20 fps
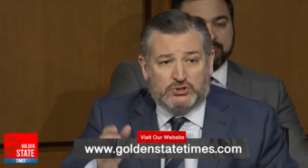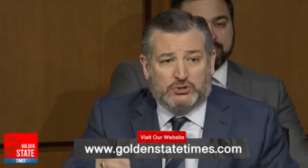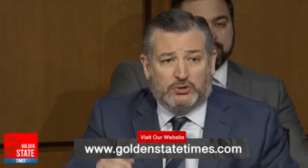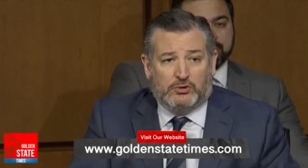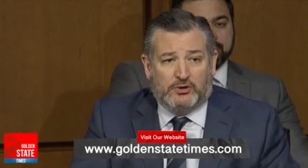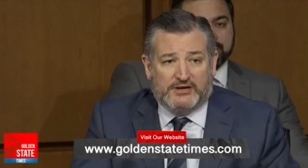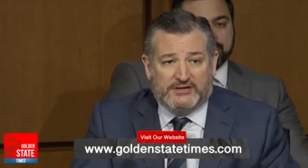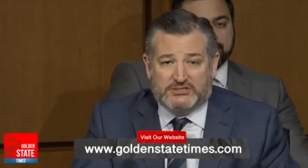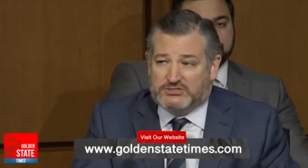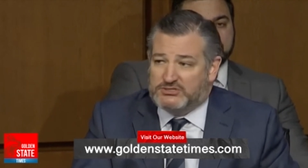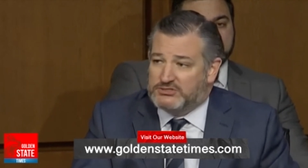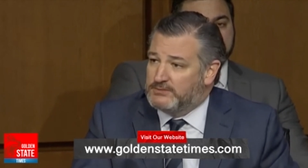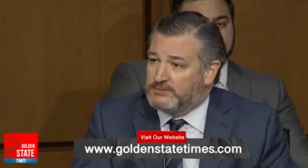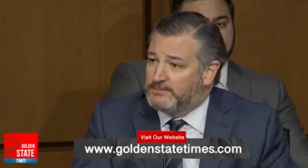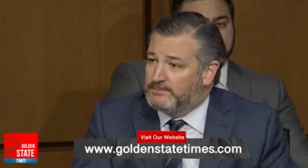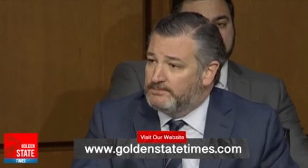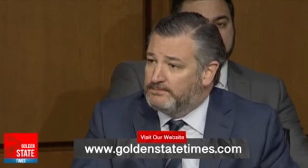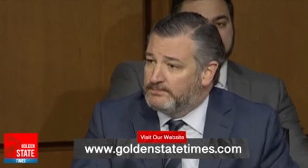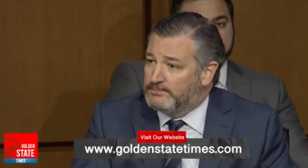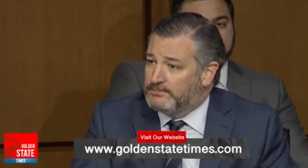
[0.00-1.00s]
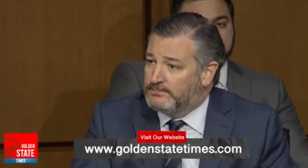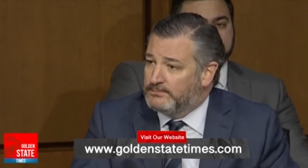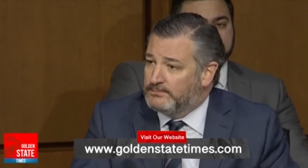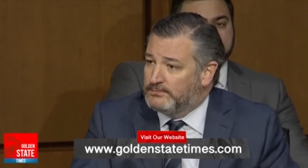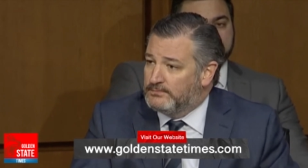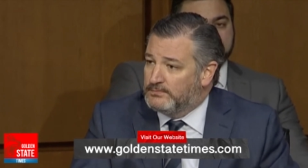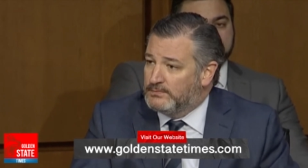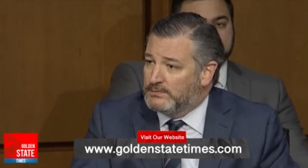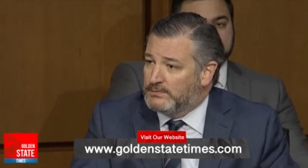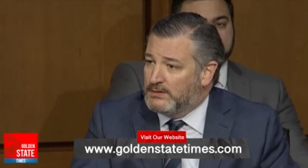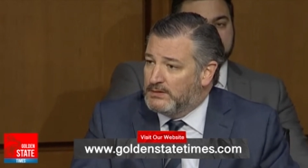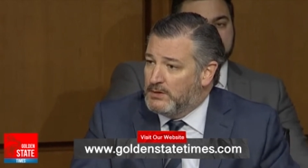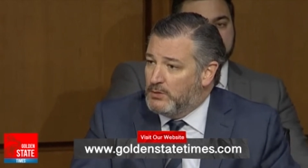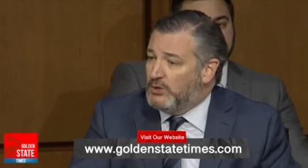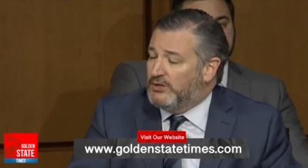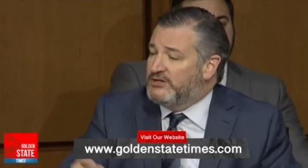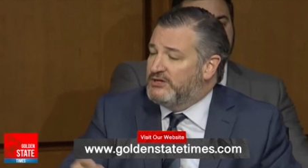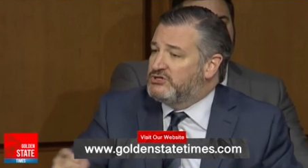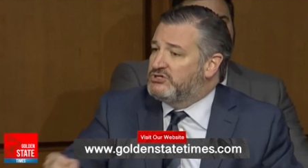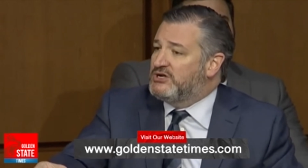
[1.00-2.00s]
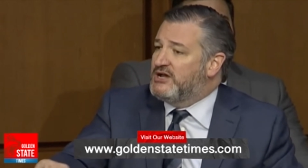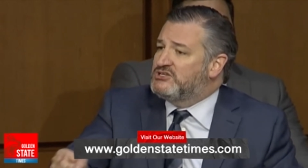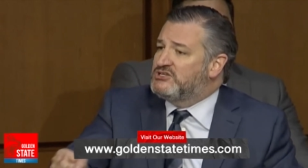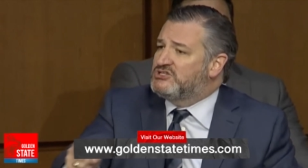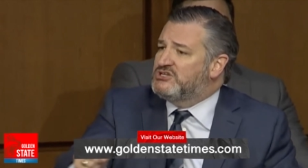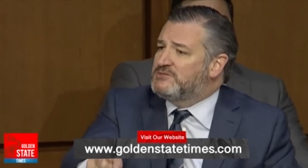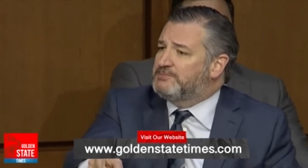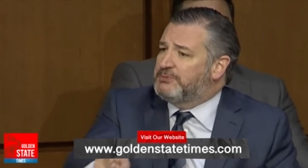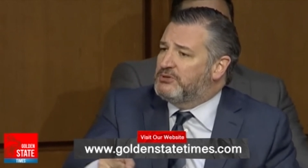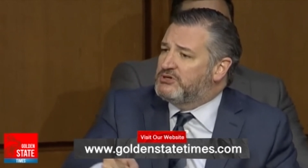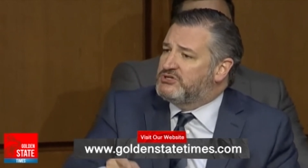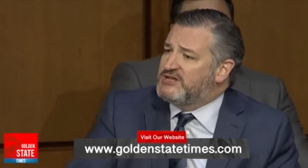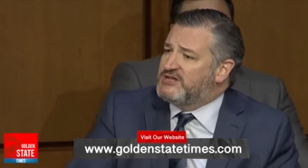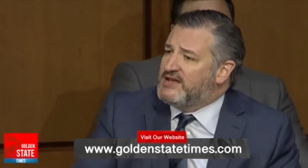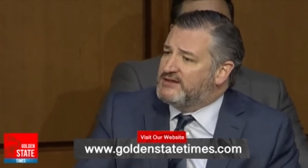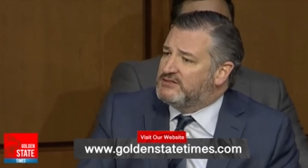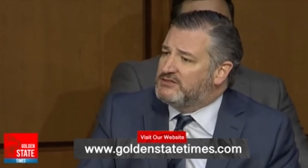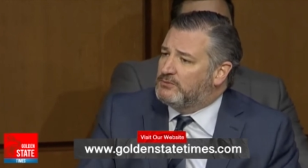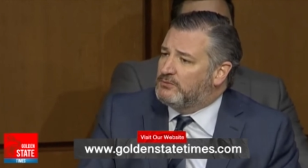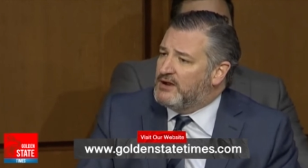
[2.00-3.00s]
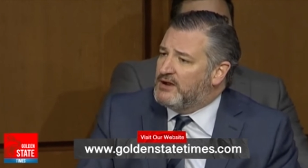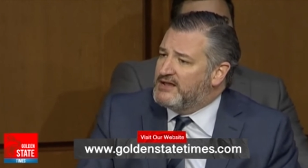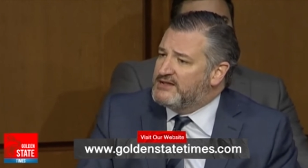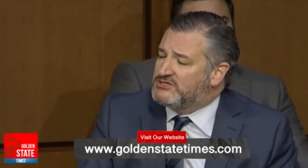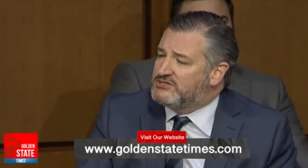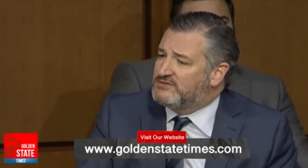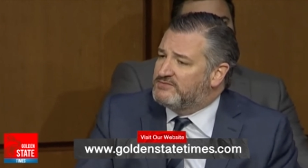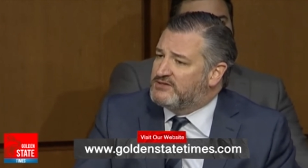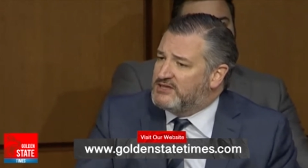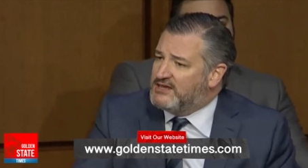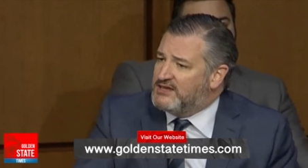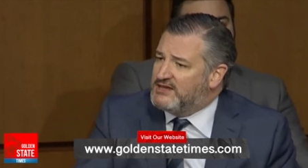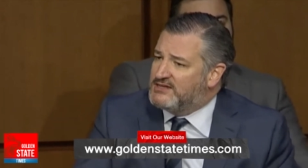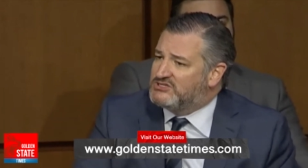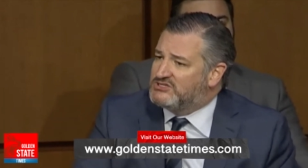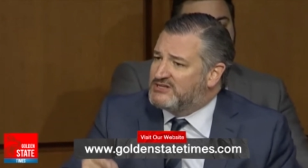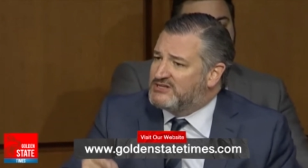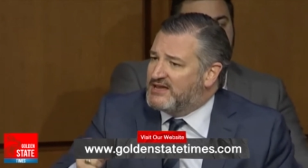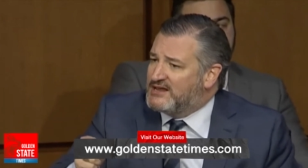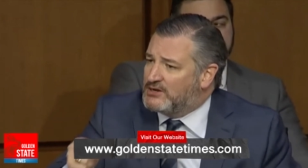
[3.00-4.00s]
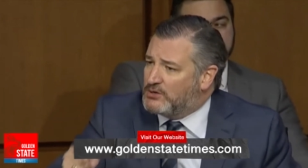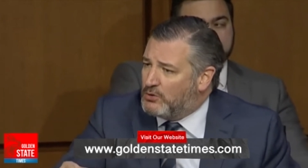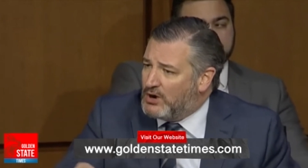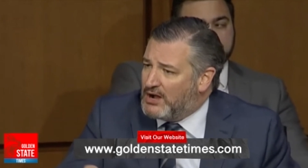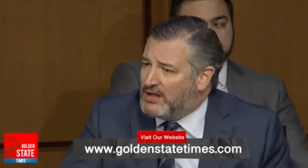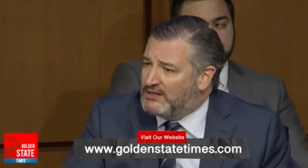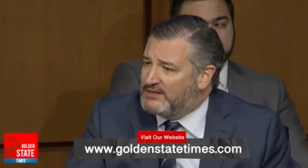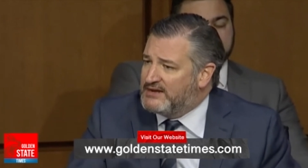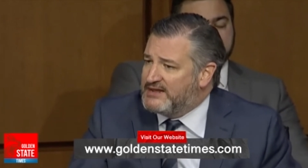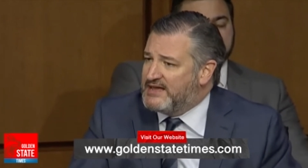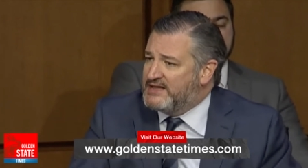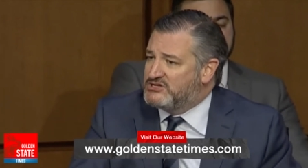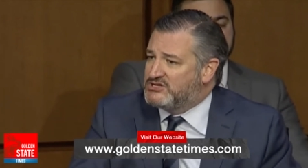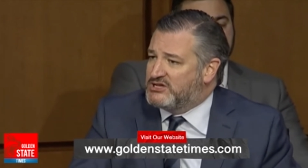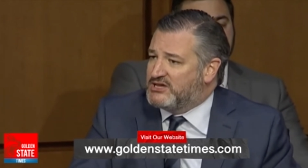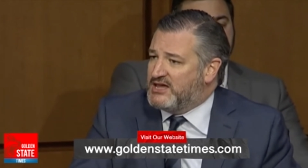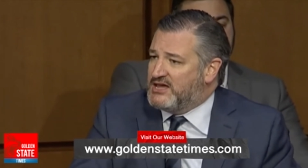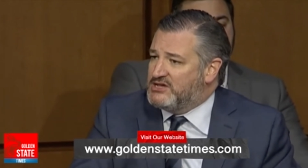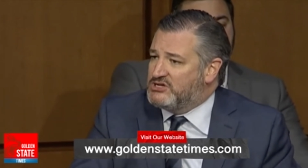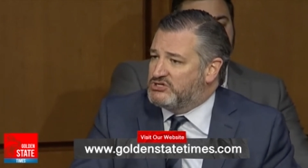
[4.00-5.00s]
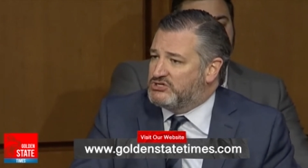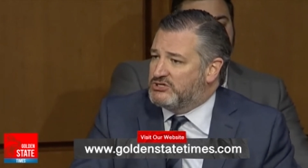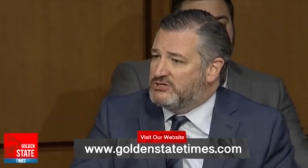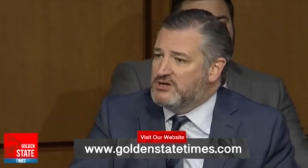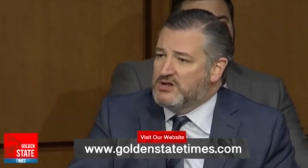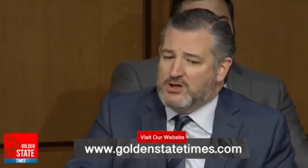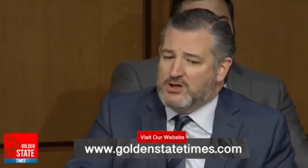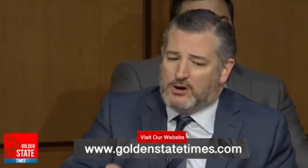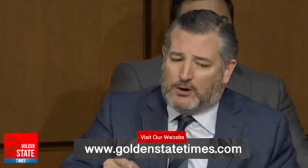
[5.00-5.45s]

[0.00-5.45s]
choice. Will a justice protect the rights of kids to get a quality education,